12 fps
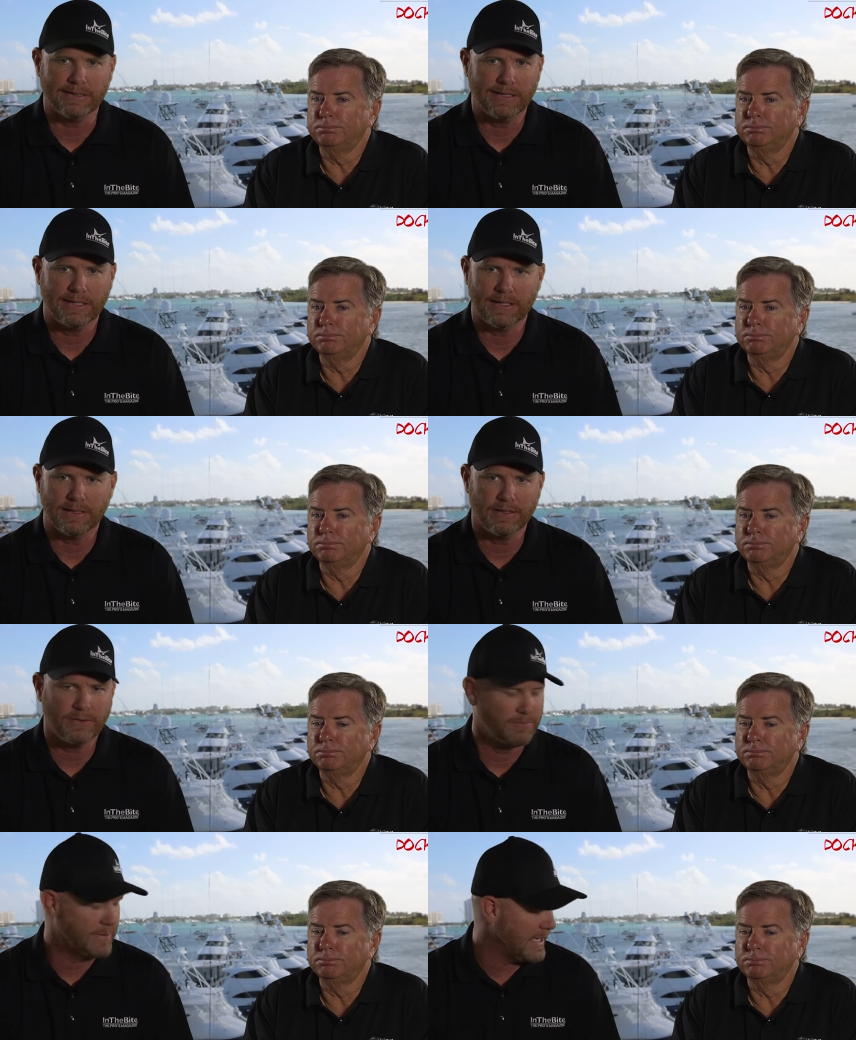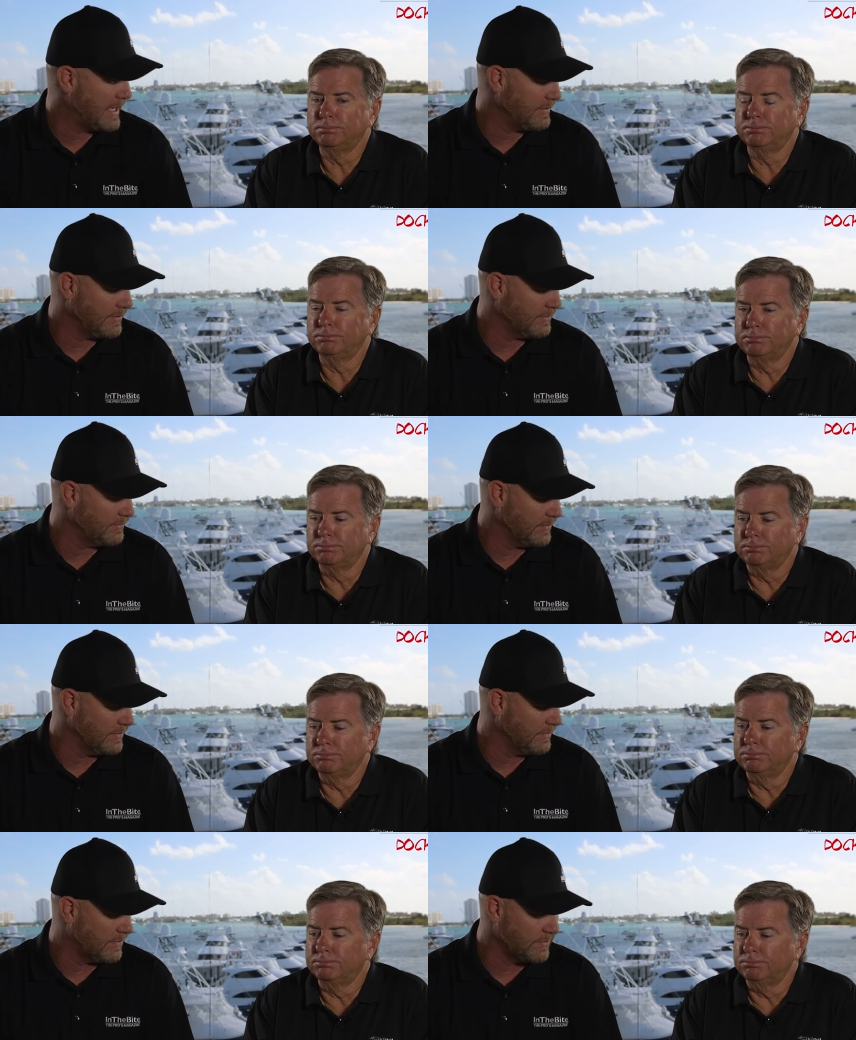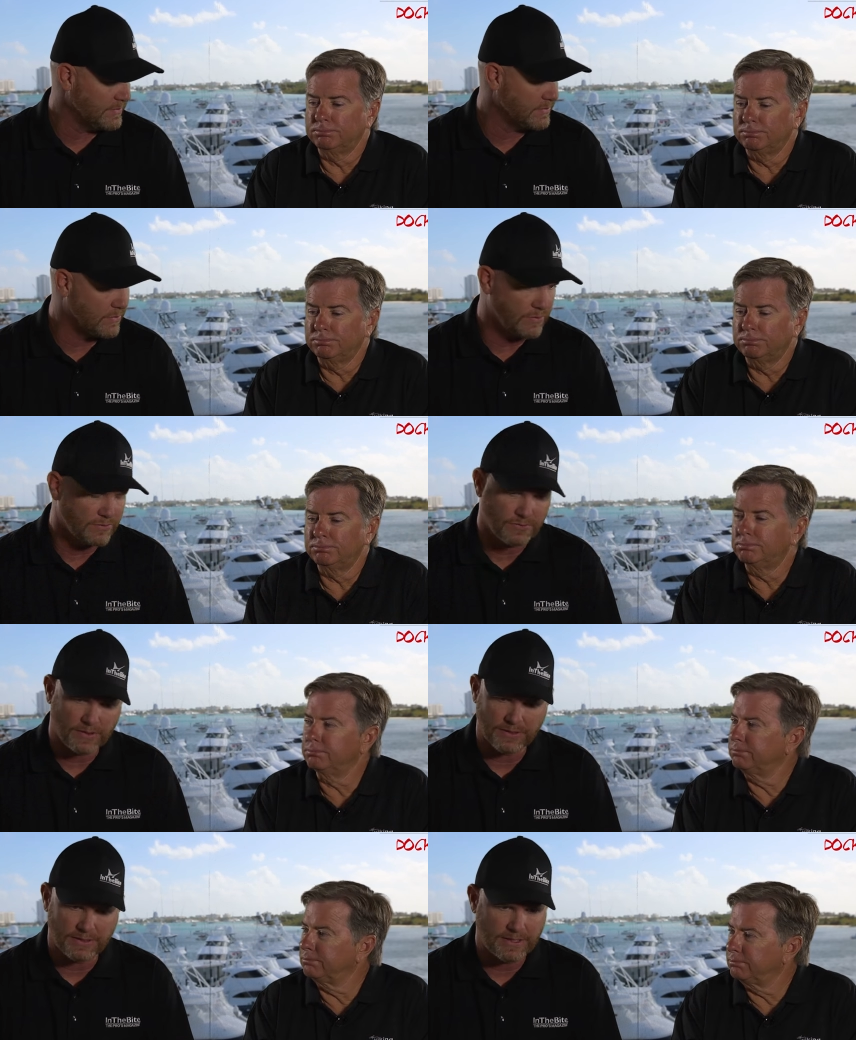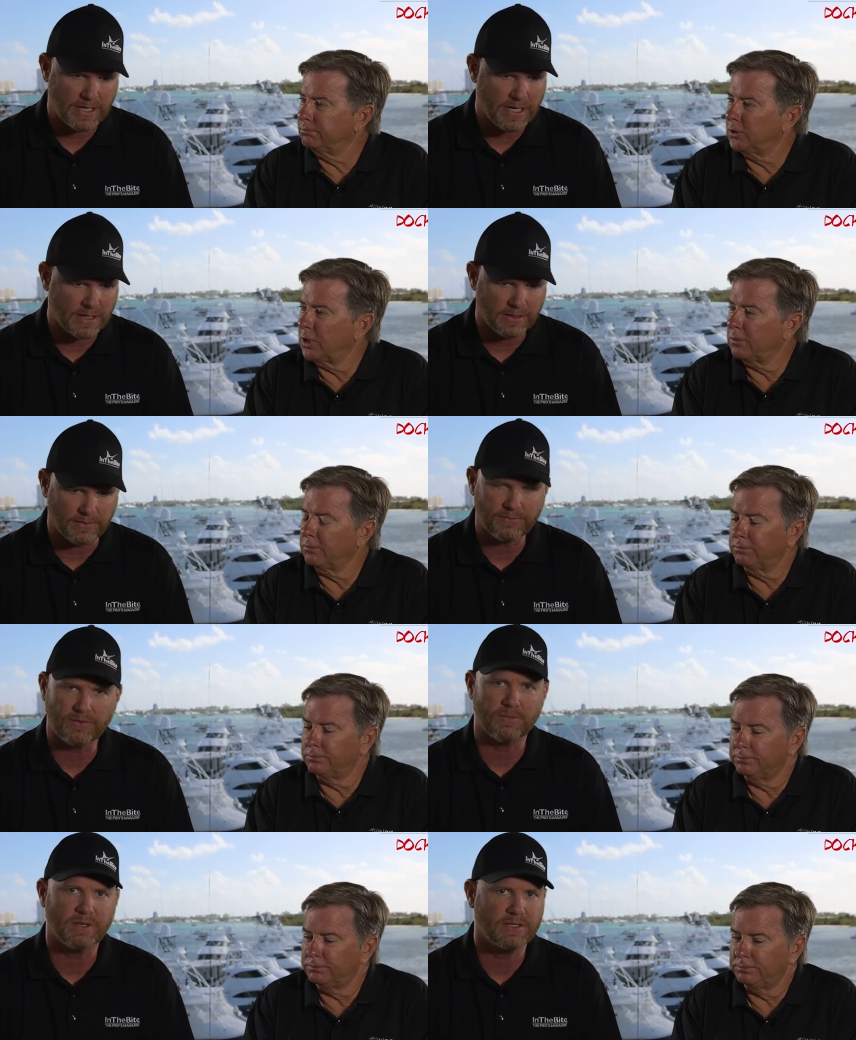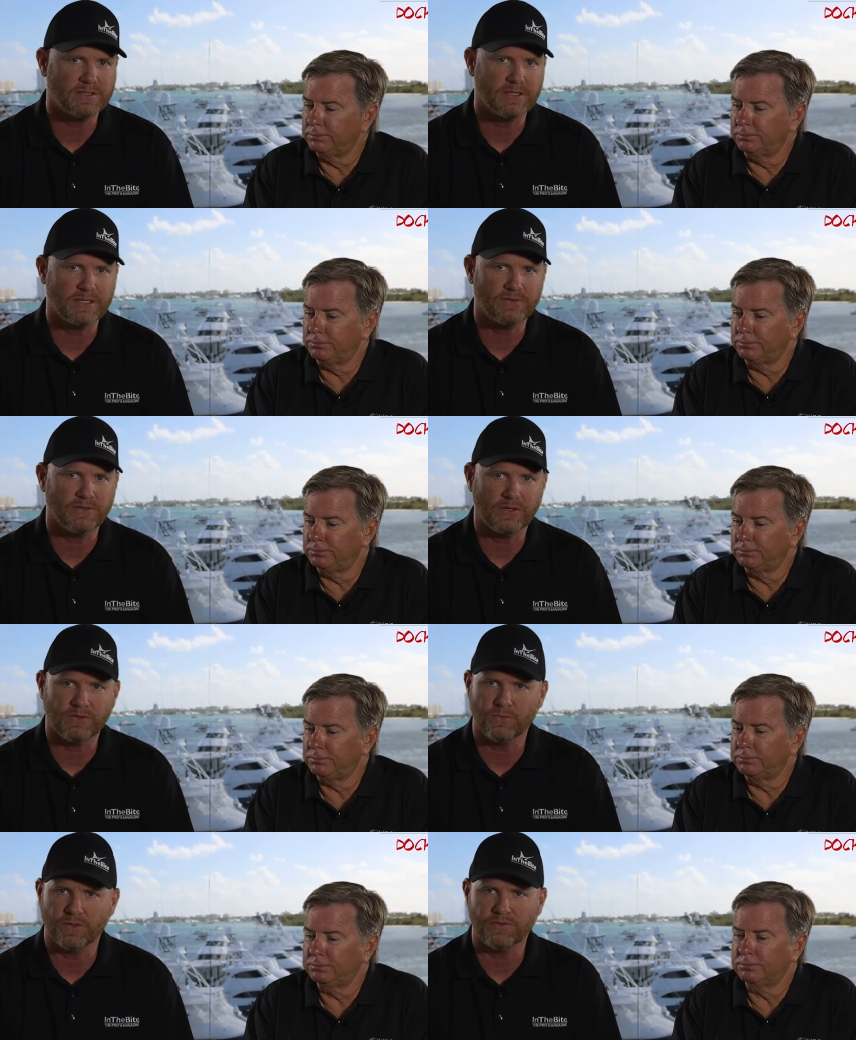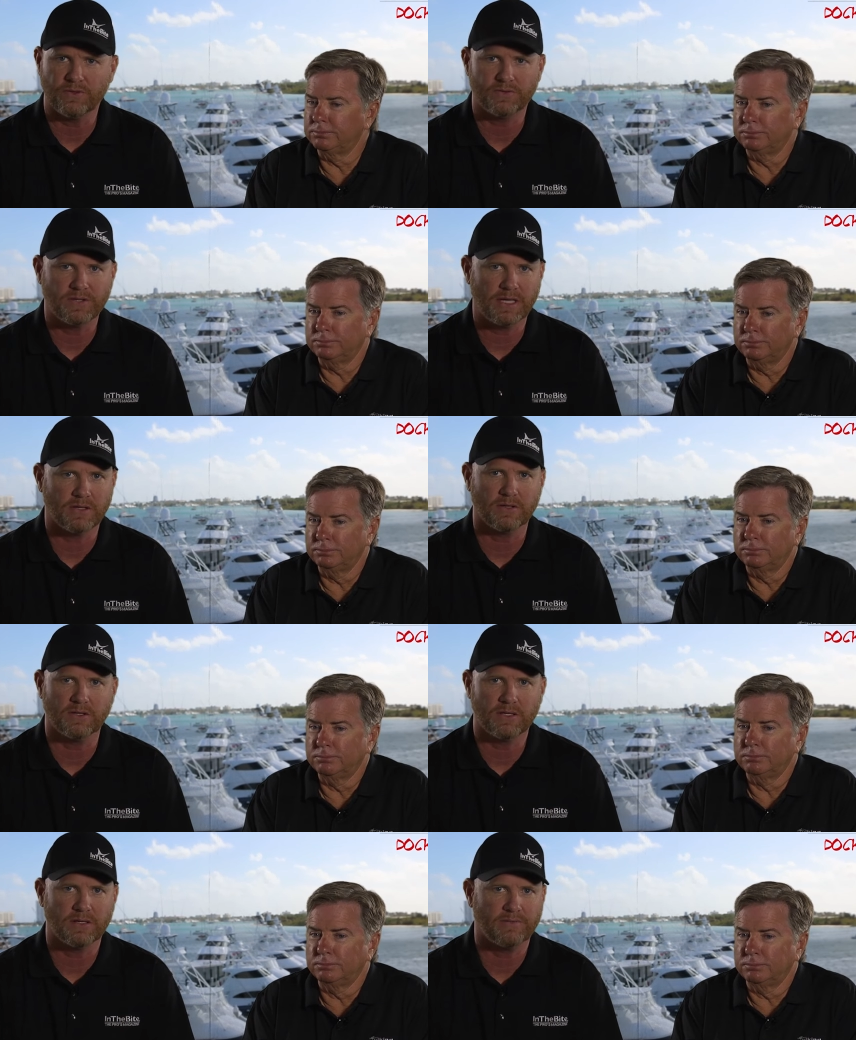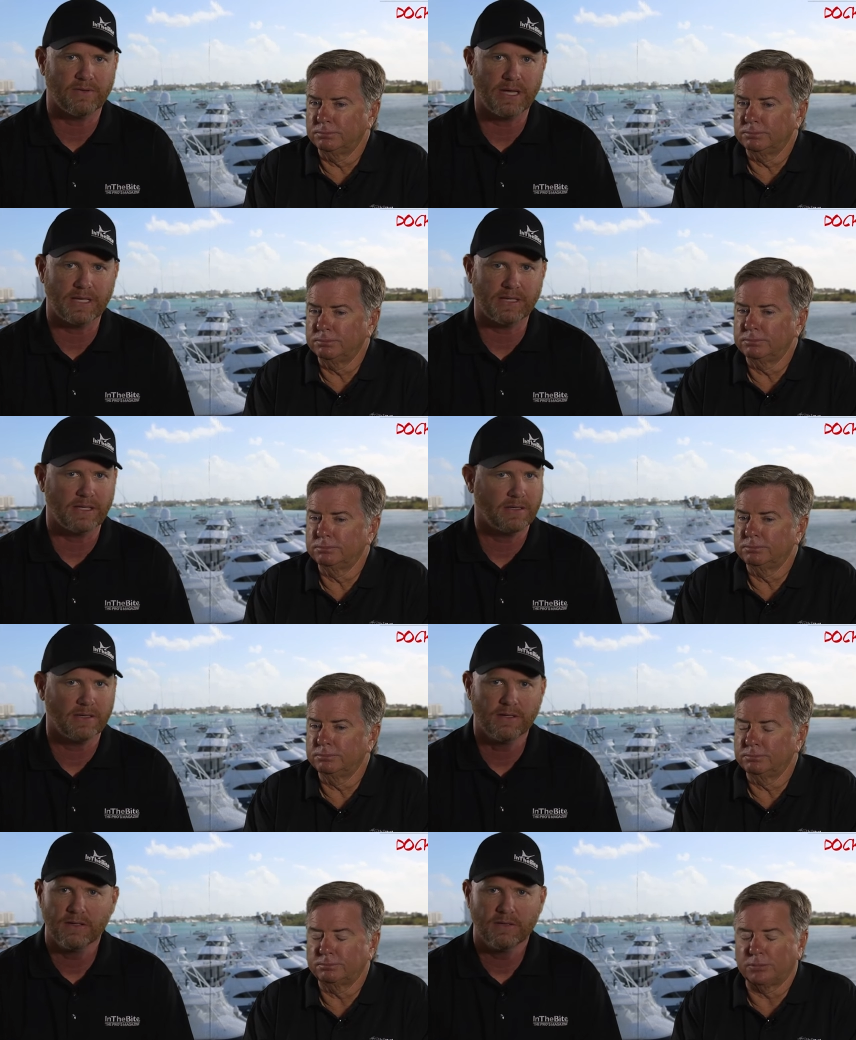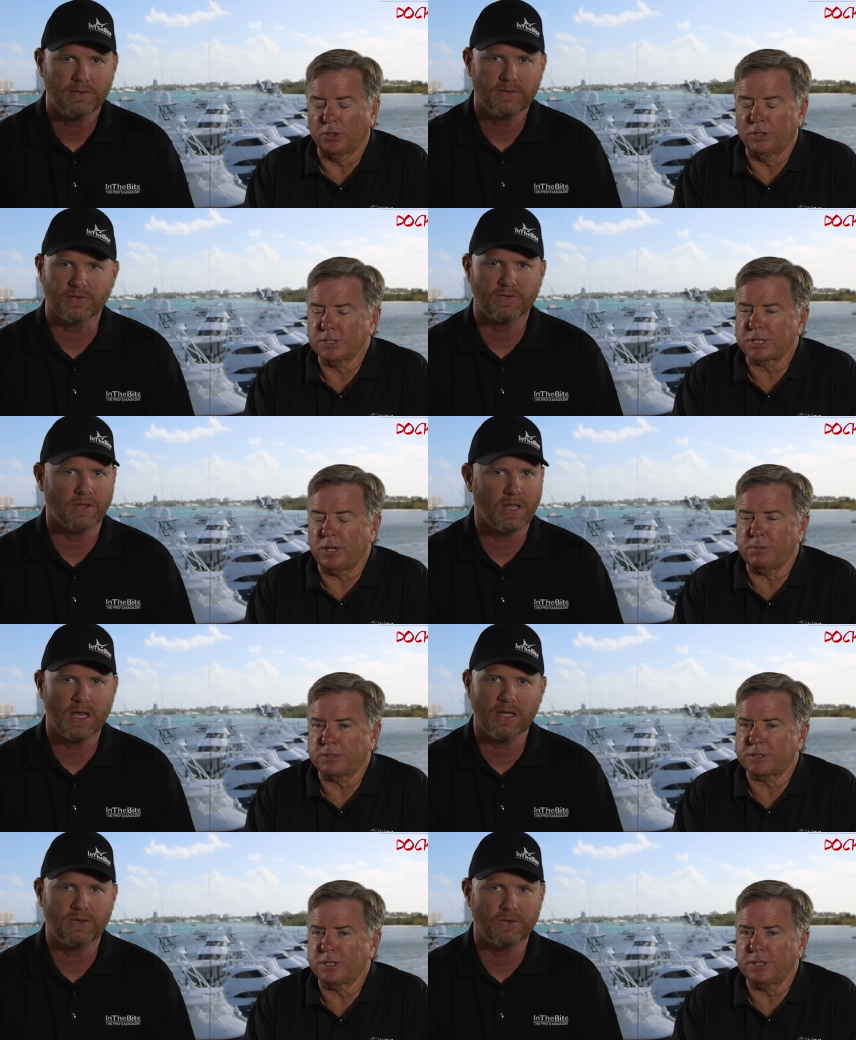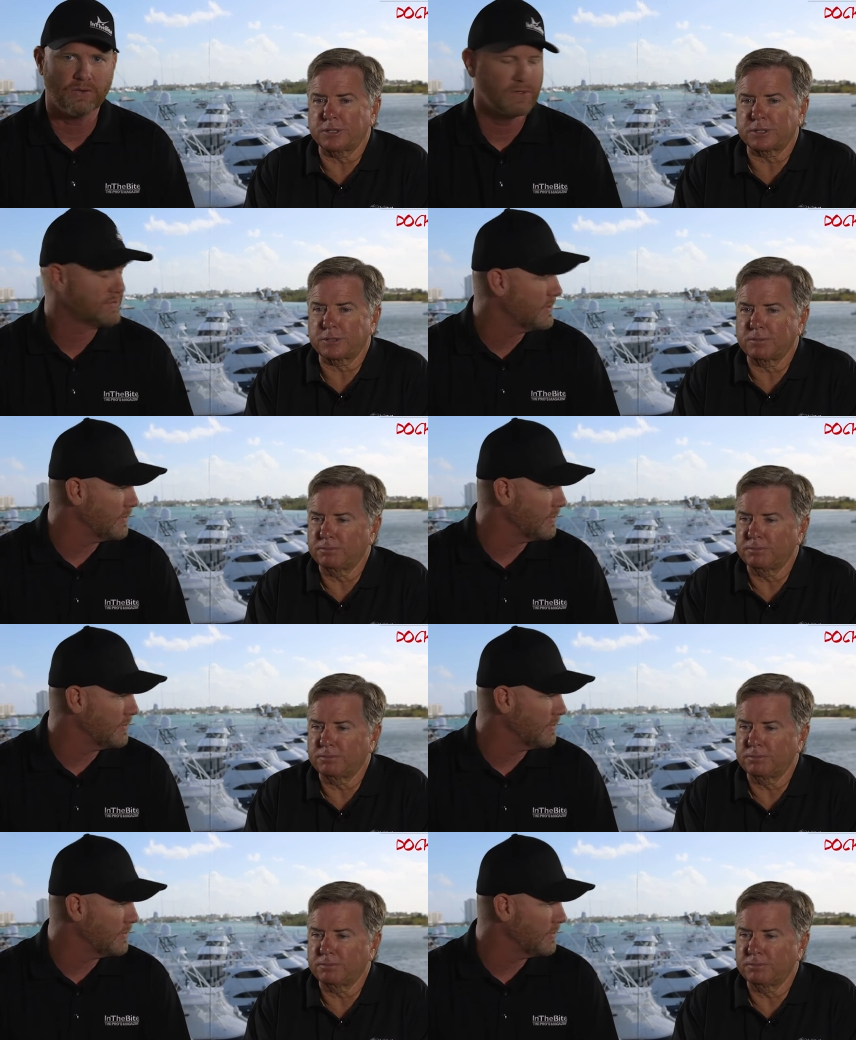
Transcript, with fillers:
Speaker 1: again, I know, Pat, you're, you're always cordial on the dock. Mm-hmm. If somebody sees this, wants to take a look at a Viking,
Speaker 2: please, the salon door's